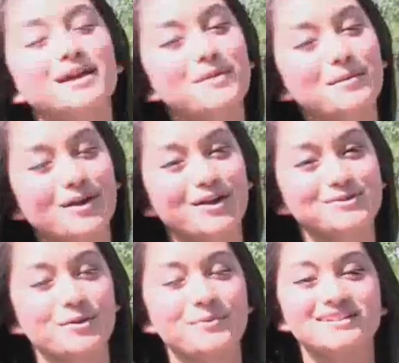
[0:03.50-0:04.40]
Piedmont
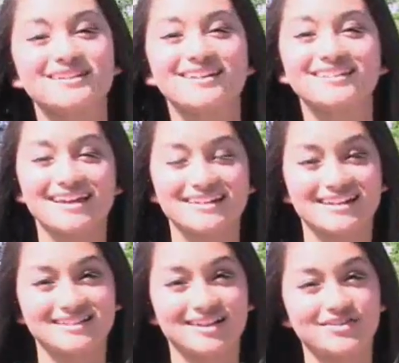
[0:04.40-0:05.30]
Park was opened in the late
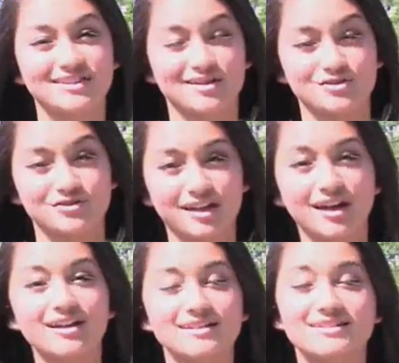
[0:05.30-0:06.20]
19th
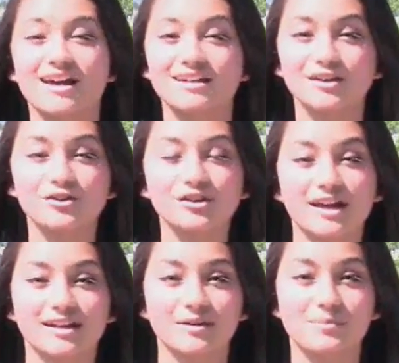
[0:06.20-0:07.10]
century, designed and
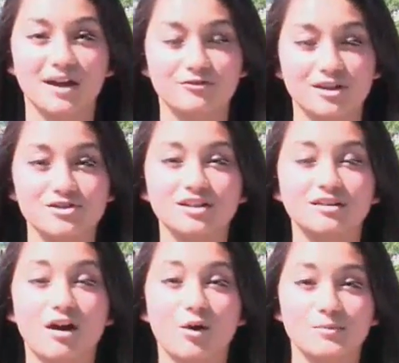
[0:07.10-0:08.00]
created by
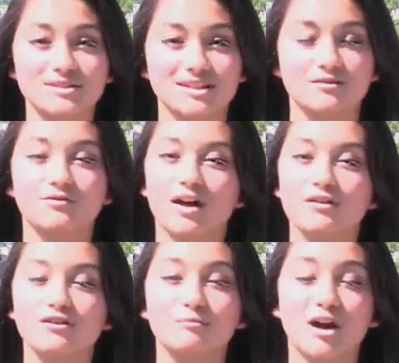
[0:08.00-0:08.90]
Frederick Law Olmsted, the
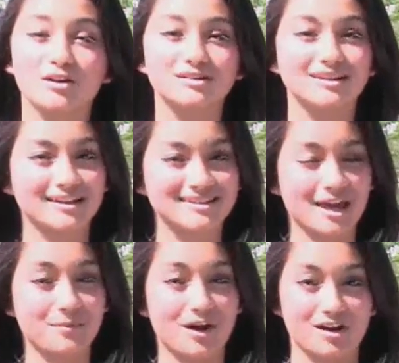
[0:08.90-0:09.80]
father of modern
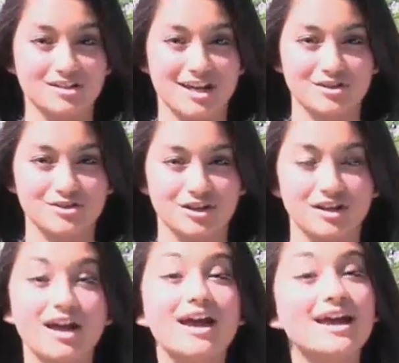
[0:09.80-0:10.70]
landscape
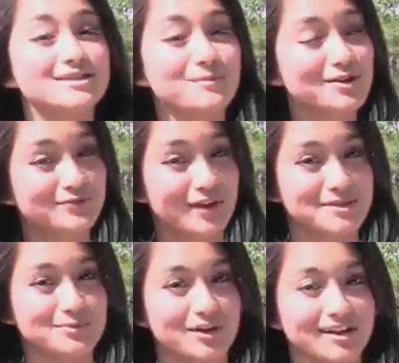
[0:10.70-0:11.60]
architecture. His most
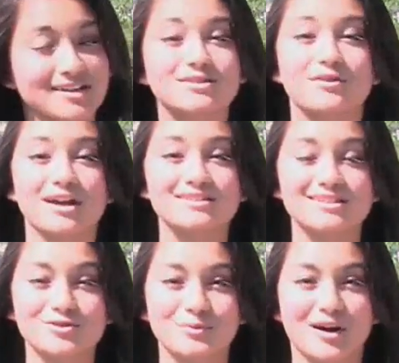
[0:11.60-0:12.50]
famous work is
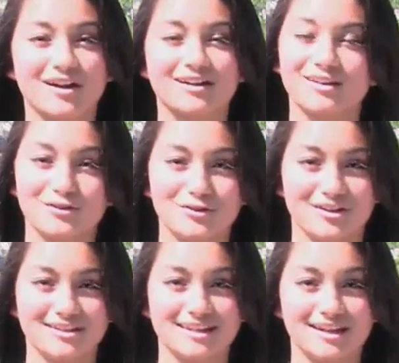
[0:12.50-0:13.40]
Grand Central Park in New
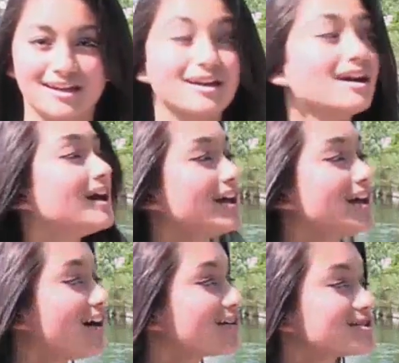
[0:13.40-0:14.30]
York City.
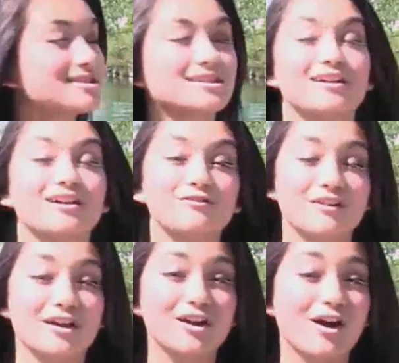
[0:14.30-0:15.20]
He also designed our
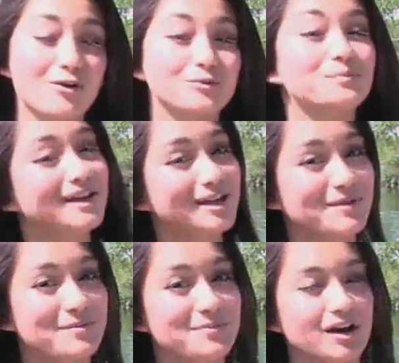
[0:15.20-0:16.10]
very own
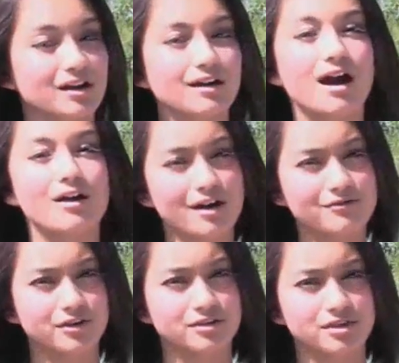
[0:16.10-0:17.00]
Piedmont Park.
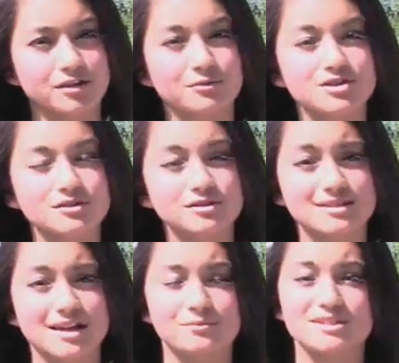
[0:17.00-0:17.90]
However, the original
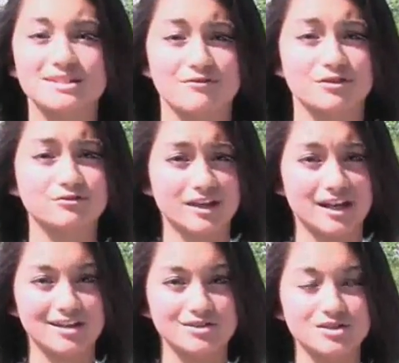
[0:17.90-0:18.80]
design was never
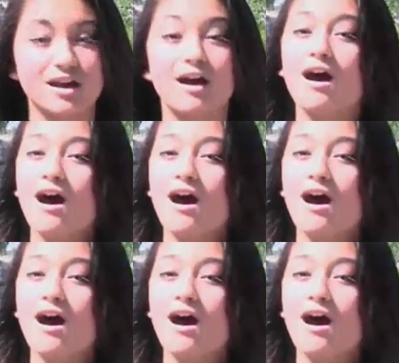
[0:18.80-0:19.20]
finished.